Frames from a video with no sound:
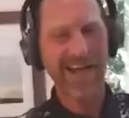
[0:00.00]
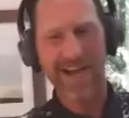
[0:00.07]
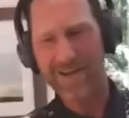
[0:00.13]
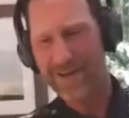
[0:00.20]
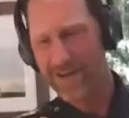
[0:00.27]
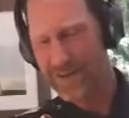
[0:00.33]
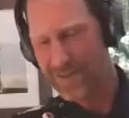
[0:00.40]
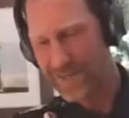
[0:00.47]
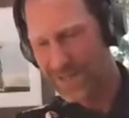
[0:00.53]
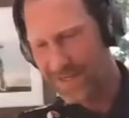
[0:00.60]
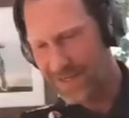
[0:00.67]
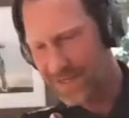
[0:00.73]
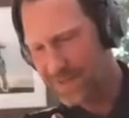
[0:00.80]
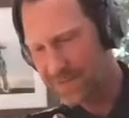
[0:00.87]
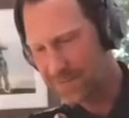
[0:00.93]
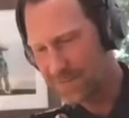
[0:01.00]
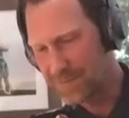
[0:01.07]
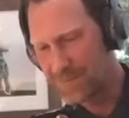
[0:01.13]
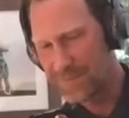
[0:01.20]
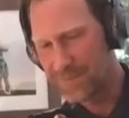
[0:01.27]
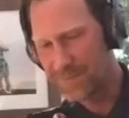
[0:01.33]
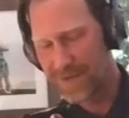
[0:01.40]
I know that
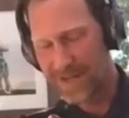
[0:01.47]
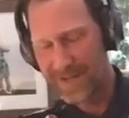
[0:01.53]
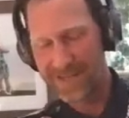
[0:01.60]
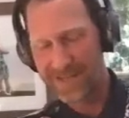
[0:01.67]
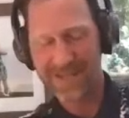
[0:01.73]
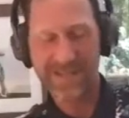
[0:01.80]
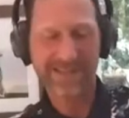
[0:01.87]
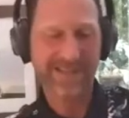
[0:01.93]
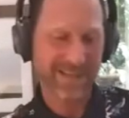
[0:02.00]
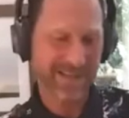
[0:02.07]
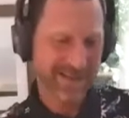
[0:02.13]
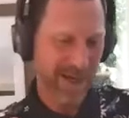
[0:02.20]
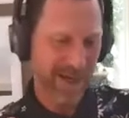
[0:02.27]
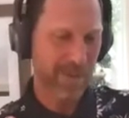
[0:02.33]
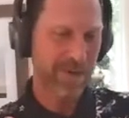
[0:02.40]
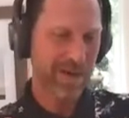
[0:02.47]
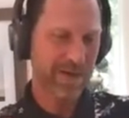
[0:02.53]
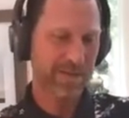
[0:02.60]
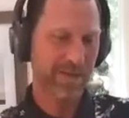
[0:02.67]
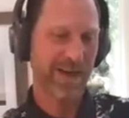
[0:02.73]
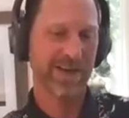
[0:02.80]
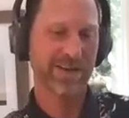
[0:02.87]
it's a topic
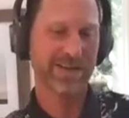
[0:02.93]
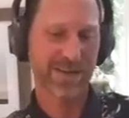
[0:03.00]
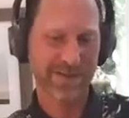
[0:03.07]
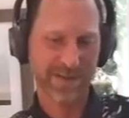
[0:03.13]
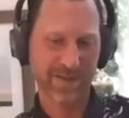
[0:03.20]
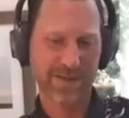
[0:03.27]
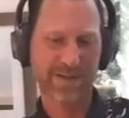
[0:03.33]
in my house all the time.